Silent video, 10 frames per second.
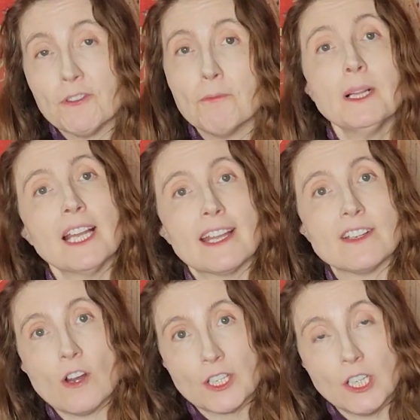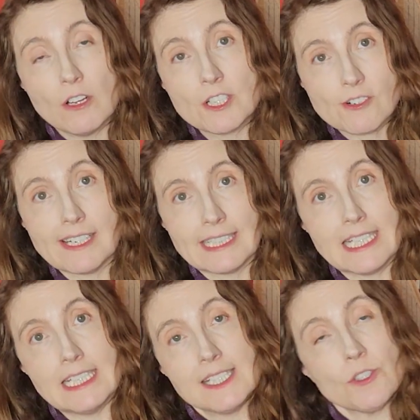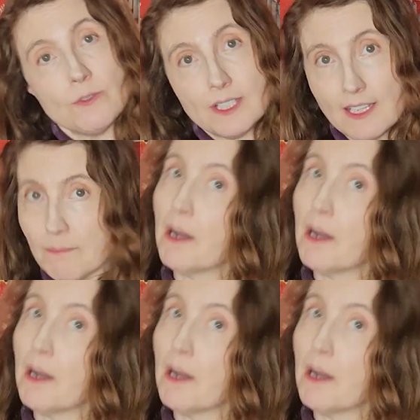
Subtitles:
plan on laundering these using